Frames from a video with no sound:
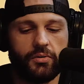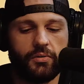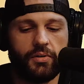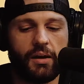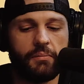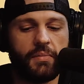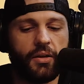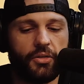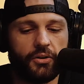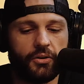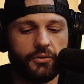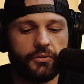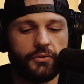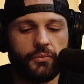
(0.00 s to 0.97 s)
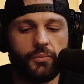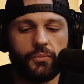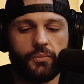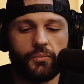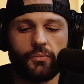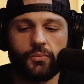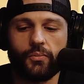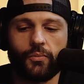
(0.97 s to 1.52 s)
that method of
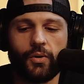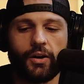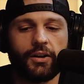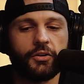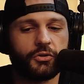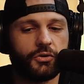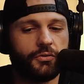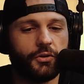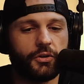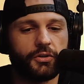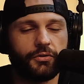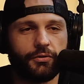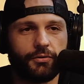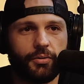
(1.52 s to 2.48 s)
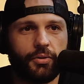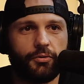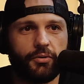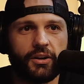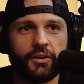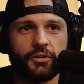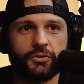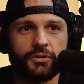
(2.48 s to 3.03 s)
100 versus
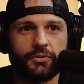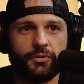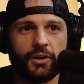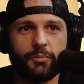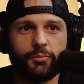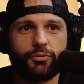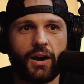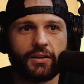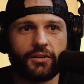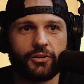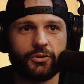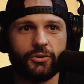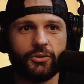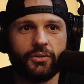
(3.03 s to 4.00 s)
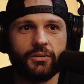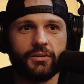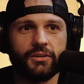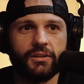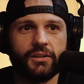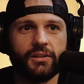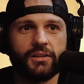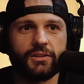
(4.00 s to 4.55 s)
300 is a very practical,
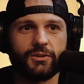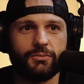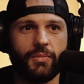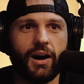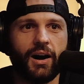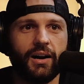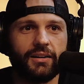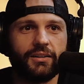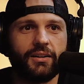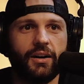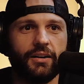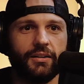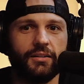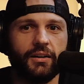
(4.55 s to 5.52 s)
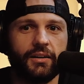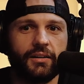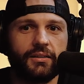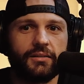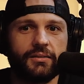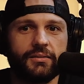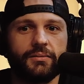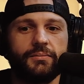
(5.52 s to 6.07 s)
smart kind of like
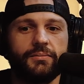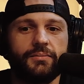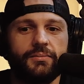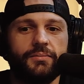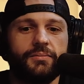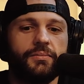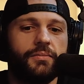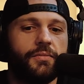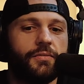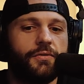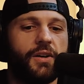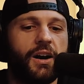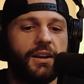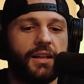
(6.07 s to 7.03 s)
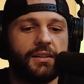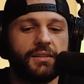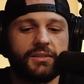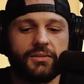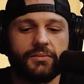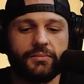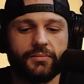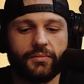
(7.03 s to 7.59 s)

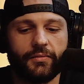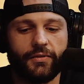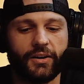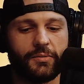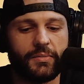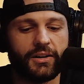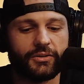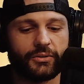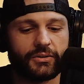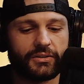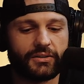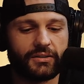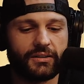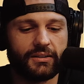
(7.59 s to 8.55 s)
finance fundamentals.